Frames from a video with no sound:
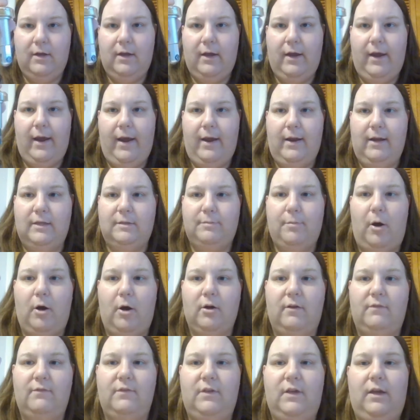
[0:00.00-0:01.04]
and it's
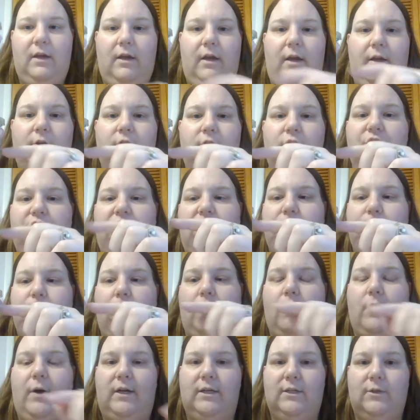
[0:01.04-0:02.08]
part of the interchangeable
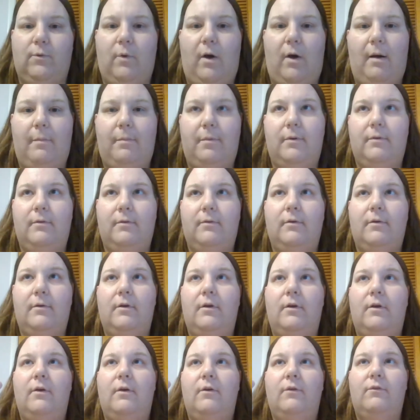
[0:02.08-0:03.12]
quick swap
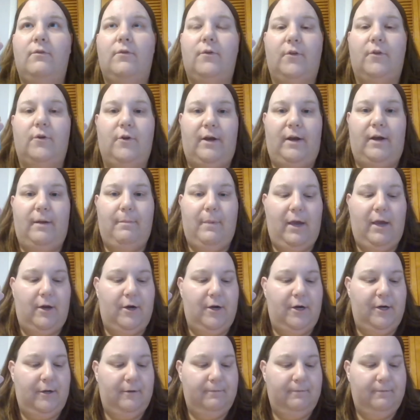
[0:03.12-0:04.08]
for the Cricut Maker.